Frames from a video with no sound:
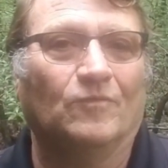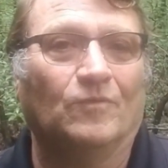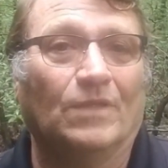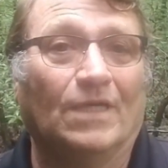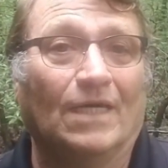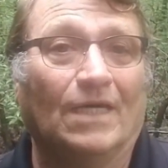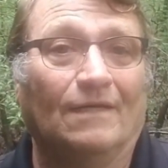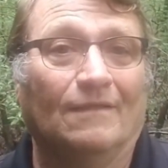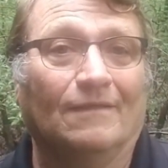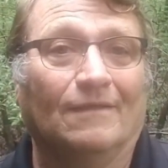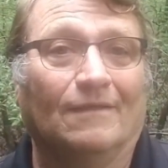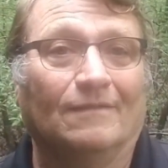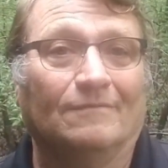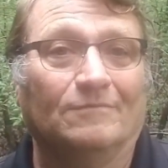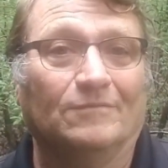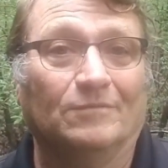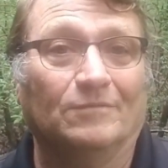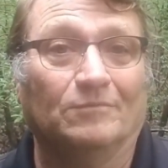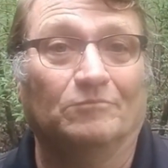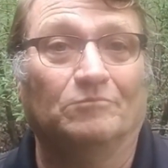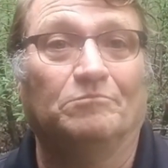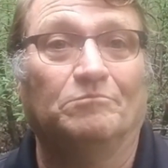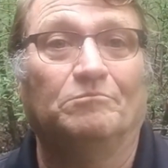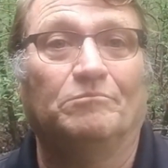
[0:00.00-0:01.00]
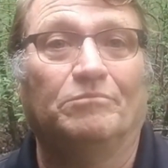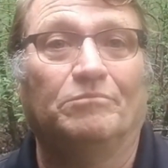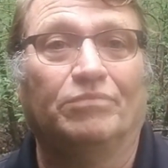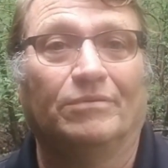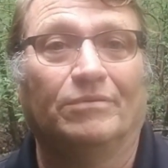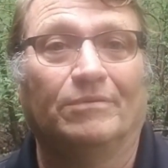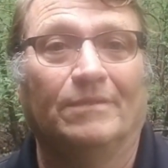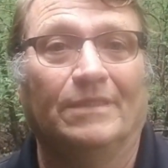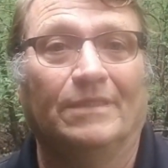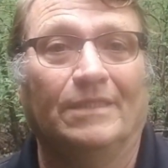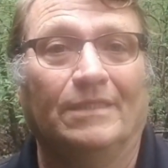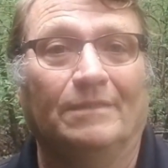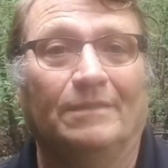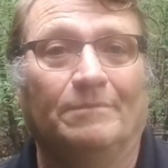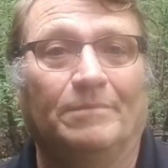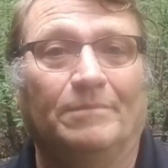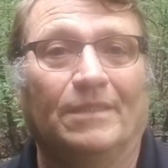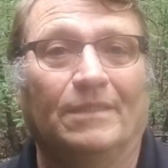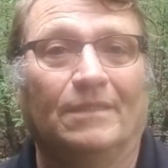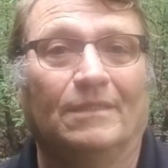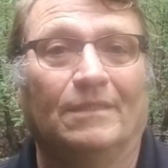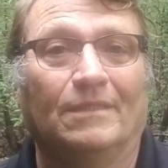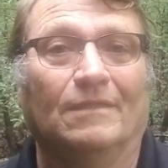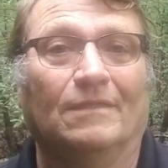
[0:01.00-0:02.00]
Got a lot, pretty
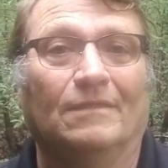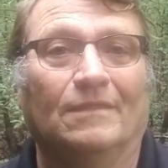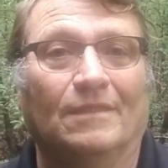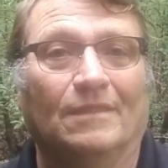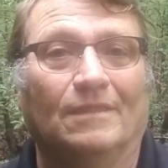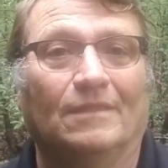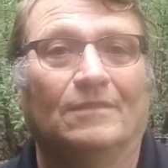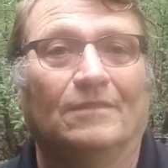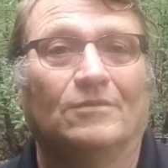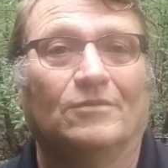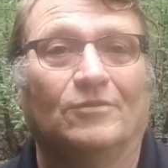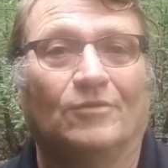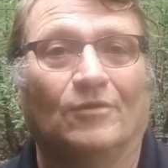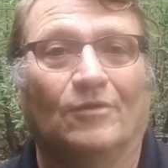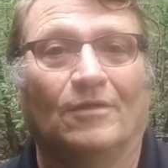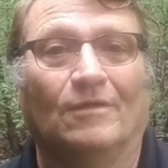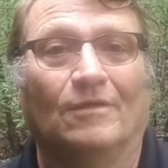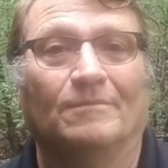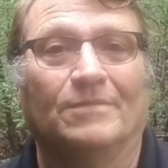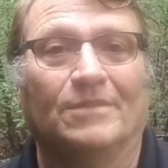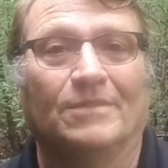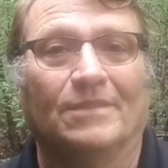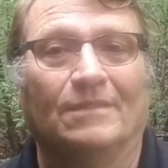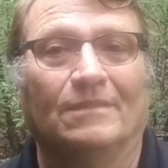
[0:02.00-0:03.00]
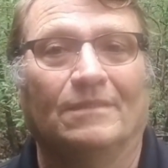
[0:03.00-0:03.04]
big storms,